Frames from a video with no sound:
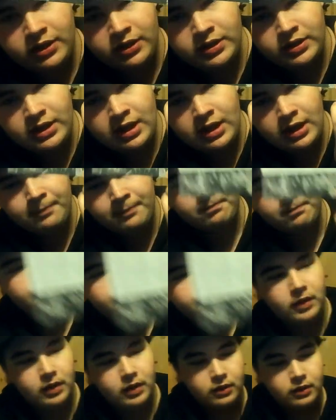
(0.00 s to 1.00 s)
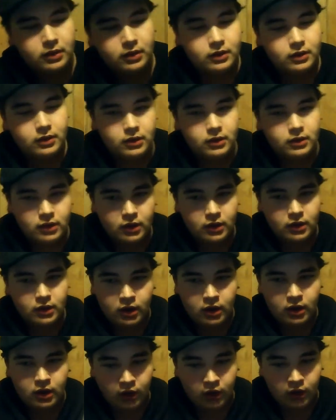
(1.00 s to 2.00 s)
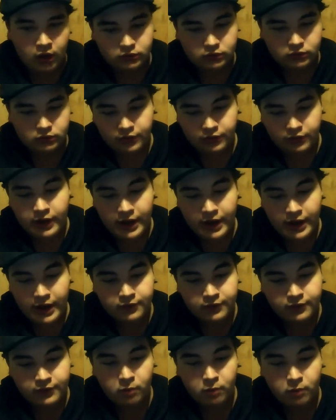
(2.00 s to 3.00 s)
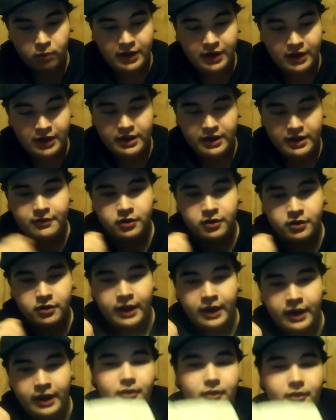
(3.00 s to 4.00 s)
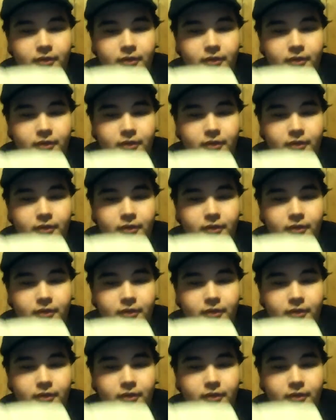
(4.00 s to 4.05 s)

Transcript: at the time. The next few pages after that,